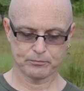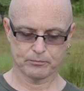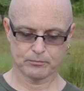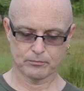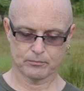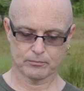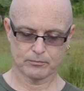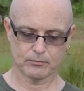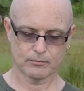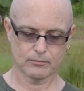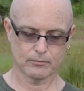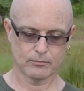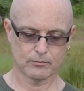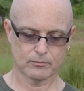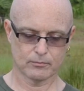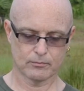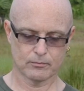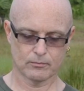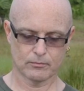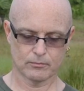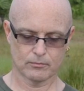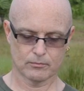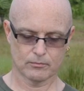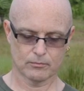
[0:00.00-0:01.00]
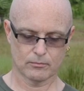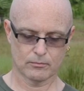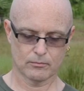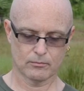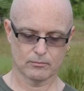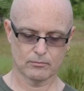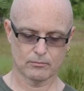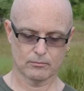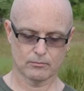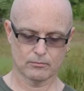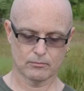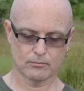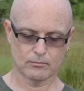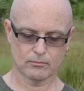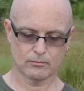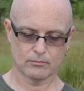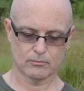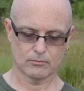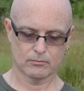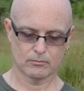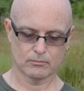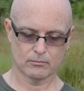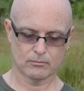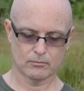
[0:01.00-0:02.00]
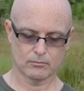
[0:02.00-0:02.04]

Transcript: (no one is talking)